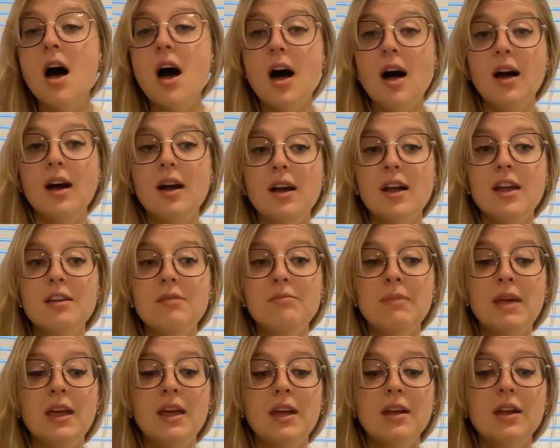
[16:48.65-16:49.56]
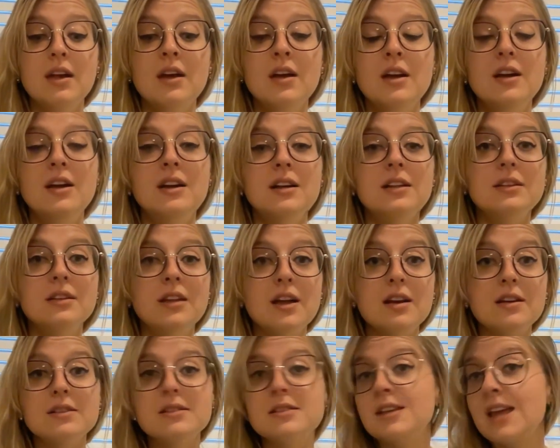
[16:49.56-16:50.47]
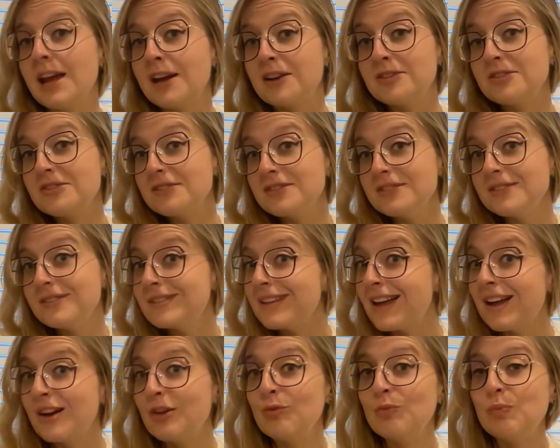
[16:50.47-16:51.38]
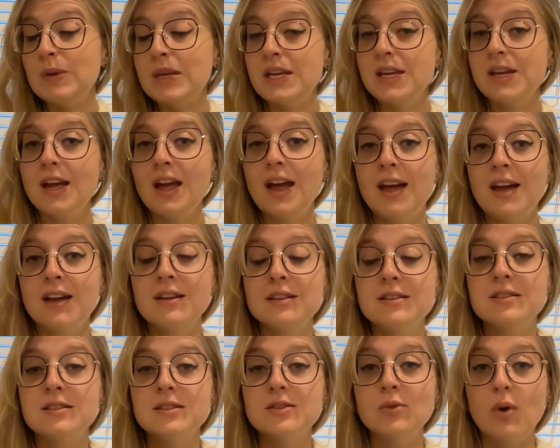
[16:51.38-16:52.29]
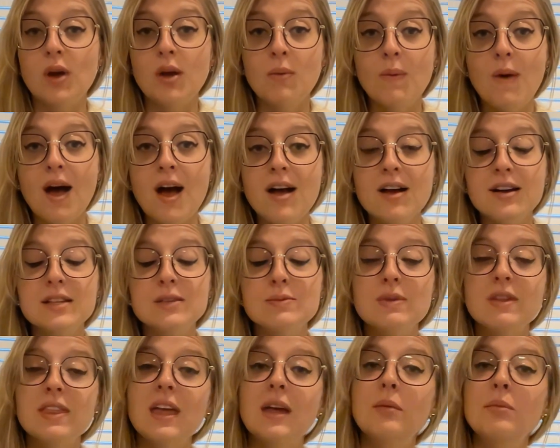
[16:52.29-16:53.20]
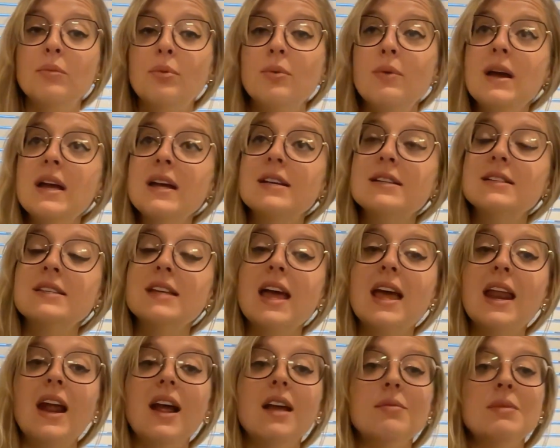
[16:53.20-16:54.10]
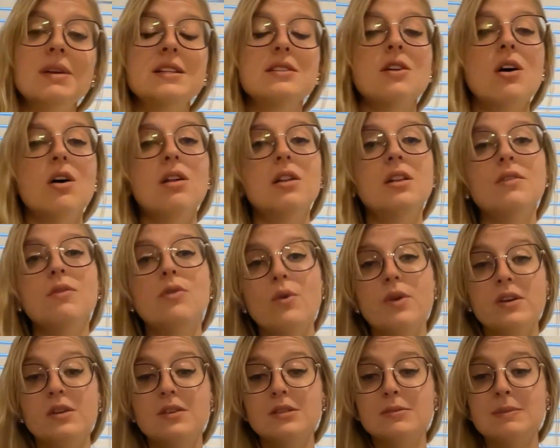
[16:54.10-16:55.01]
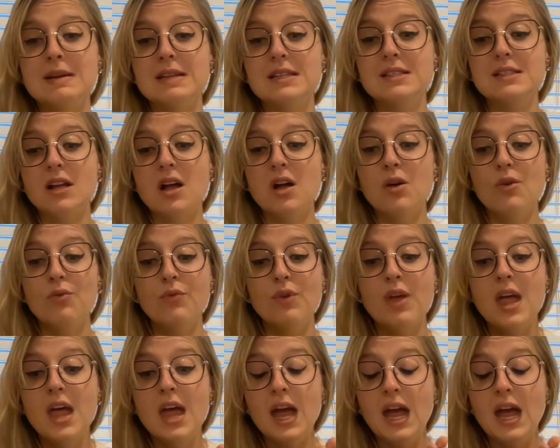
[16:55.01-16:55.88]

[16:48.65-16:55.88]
I make luxe candles out of bee and soy wax with hemp wicks, and I mix all of the oils myself.